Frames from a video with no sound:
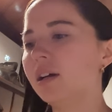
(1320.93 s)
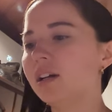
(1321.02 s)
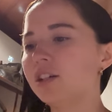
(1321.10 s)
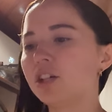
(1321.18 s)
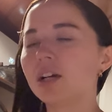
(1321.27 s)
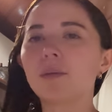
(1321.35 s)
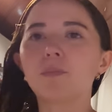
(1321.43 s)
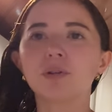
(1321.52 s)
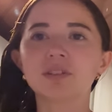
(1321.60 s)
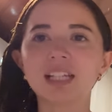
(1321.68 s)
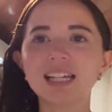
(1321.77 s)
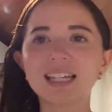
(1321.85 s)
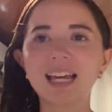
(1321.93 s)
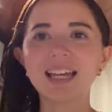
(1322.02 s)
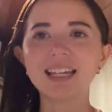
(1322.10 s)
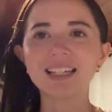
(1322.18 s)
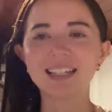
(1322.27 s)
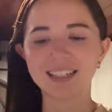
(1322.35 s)
she got a birthday
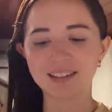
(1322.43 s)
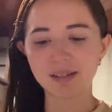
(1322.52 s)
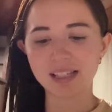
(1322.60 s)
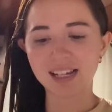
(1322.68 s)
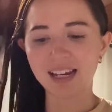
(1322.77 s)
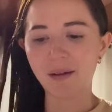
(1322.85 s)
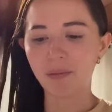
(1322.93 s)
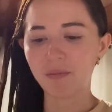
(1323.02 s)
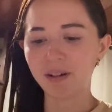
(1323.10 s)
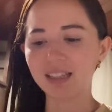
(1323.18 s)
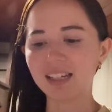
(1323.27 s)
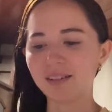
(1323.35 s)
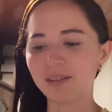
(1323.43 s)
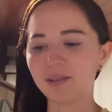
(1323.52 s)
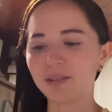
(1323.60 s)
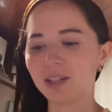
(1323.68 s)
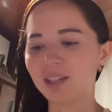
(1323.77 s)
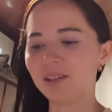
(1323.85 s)
cake and we sang happy birthday. It was
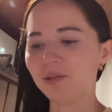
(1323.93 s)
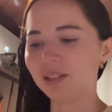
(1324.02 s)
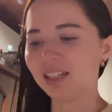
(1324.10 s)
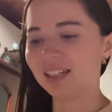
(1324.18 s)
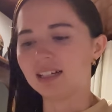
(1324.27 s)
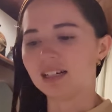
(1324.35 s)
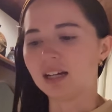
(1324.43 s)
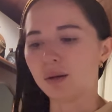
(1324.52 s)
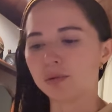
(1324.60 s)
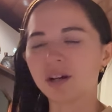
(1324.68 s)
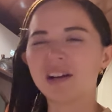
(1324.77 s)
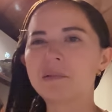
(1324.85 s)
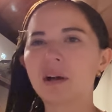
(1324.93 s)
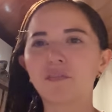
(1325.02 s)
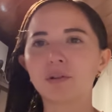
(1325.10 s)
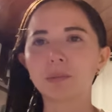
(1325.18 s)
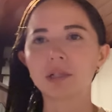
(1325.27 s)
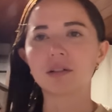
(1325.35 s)
really cute. I'm sorry I'm not
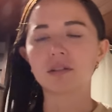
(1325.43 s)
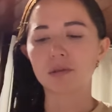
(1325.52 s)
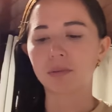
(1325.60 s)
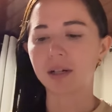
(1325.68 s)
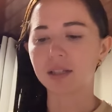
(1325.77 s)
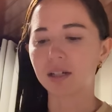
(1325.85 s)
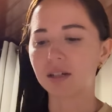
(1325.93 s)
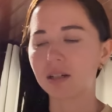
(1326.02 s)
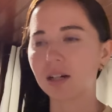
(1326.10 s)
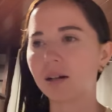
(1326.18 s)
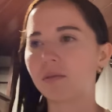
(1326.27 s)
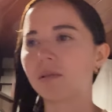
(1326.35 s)
filming all those parts. I just, I don't